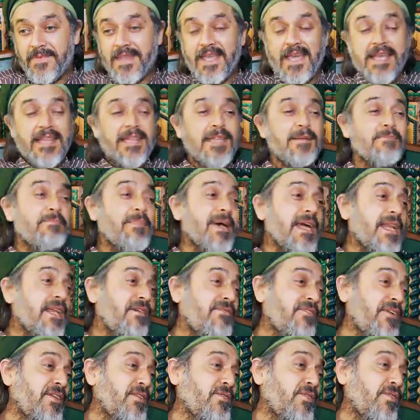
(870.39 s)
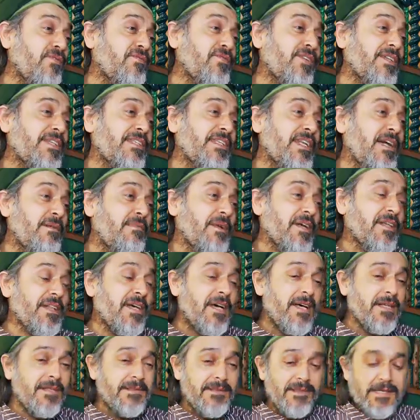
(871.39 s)
and the benefit of this
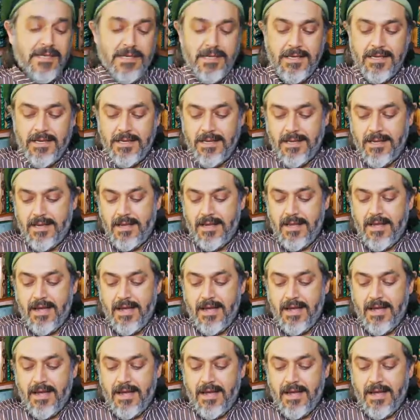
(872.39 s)
Ramadan